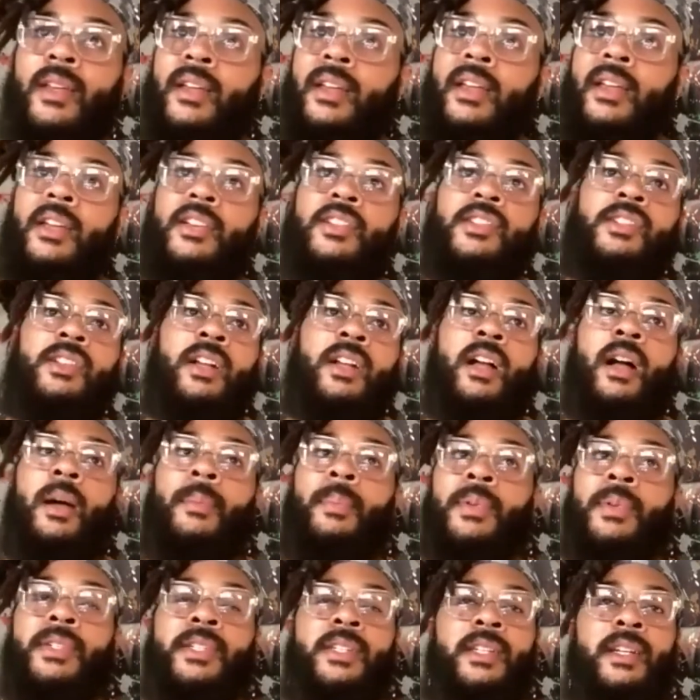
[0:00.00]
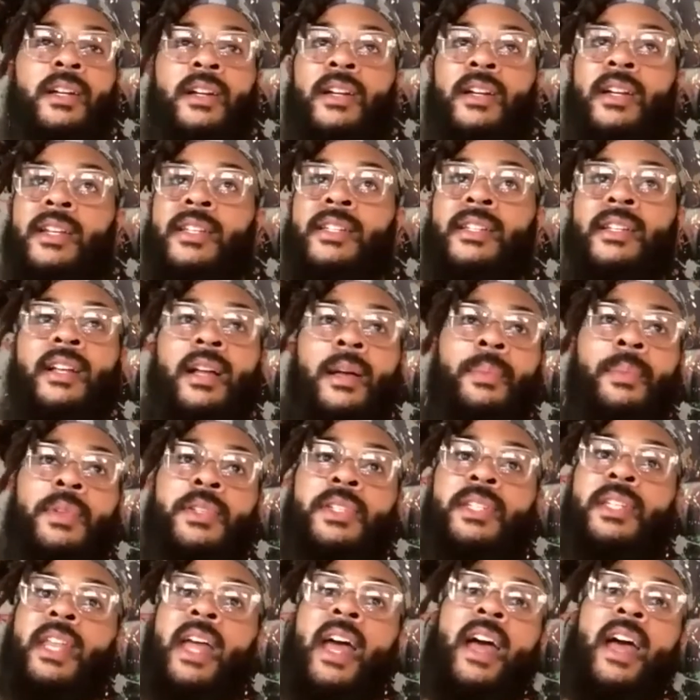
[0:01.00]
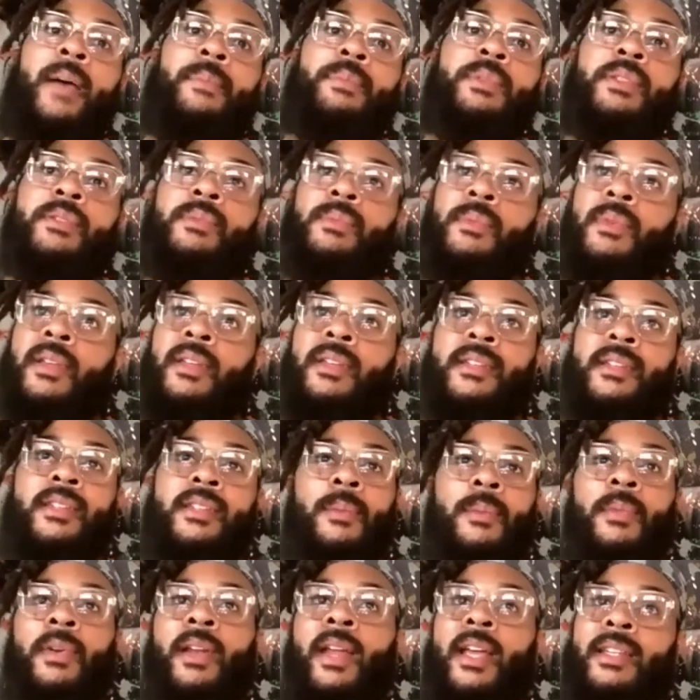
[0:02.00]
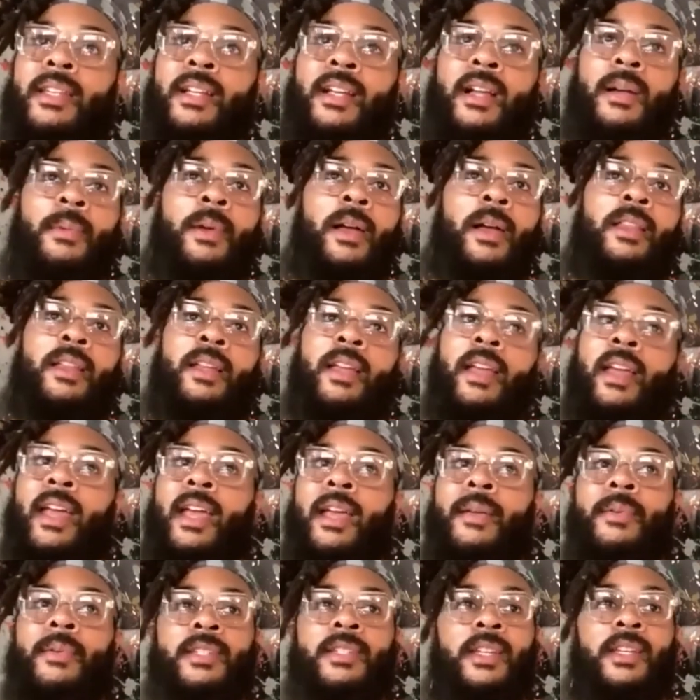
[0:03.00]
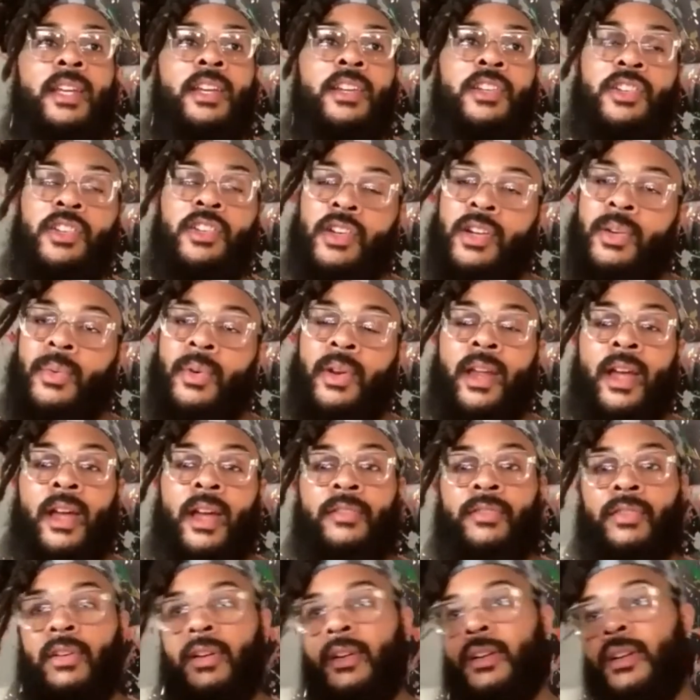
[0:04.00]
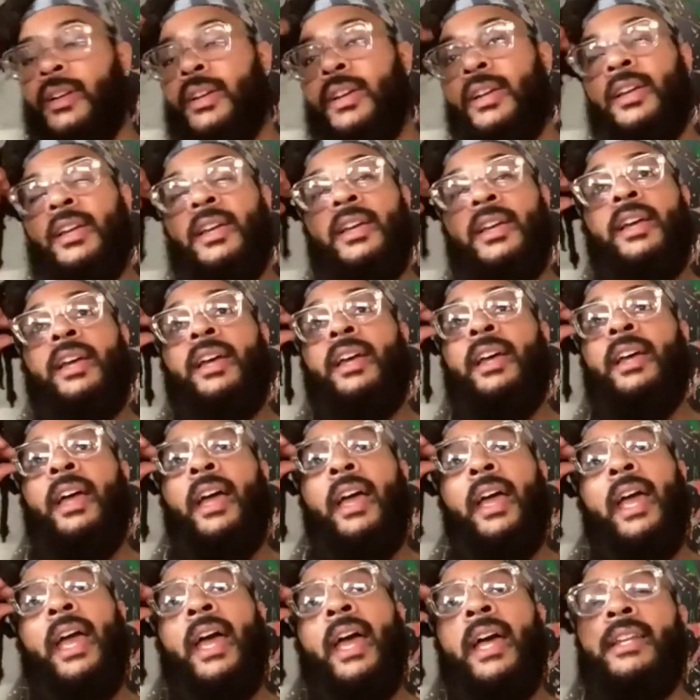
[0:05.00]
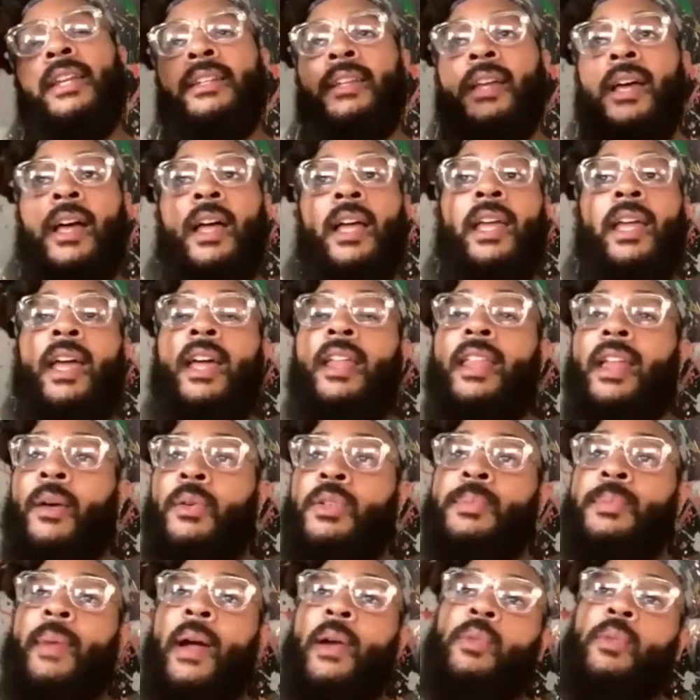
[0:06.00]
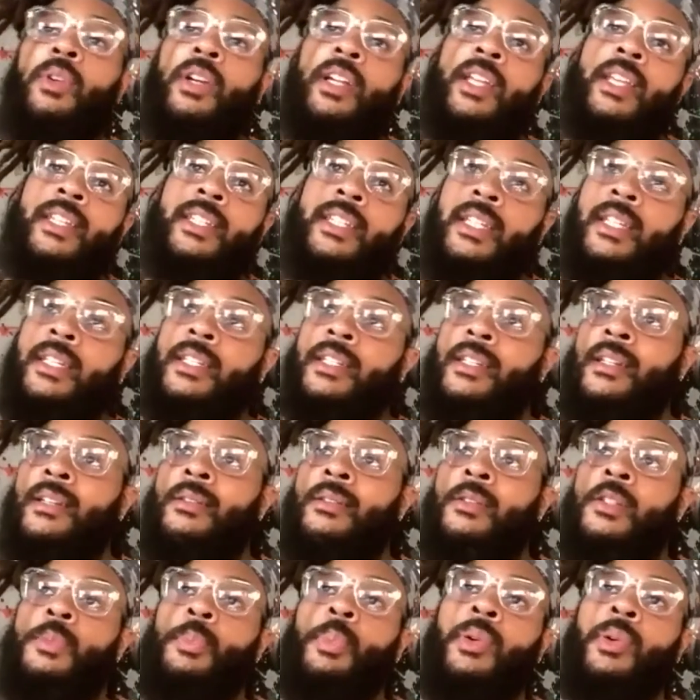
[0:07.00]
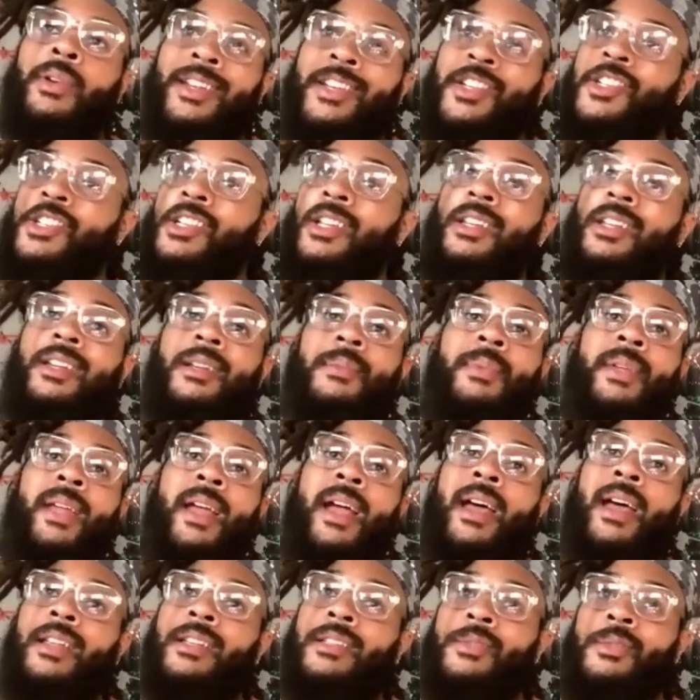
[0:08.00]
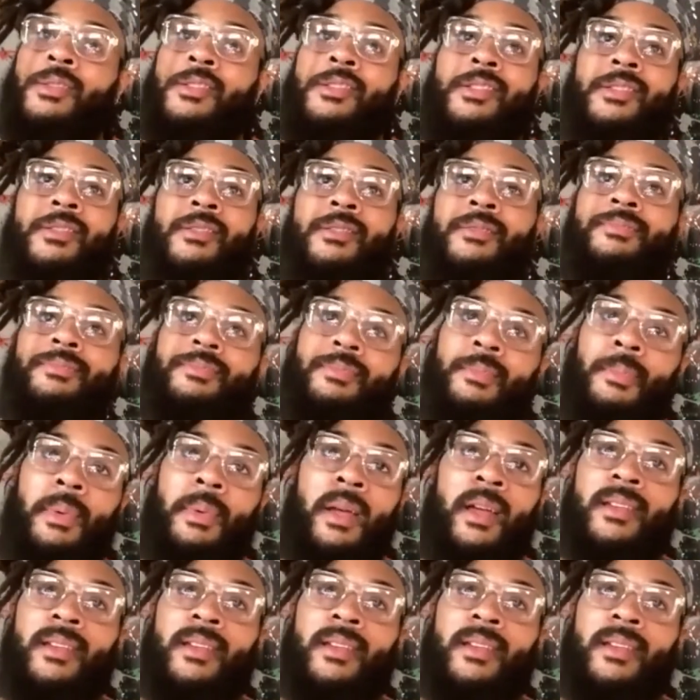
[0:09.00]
just a couple series, a couple snaps when someone had to come out of the game because of injury, whatever. And, that was my rookie season. It was pretty shitty, to be honest with you. But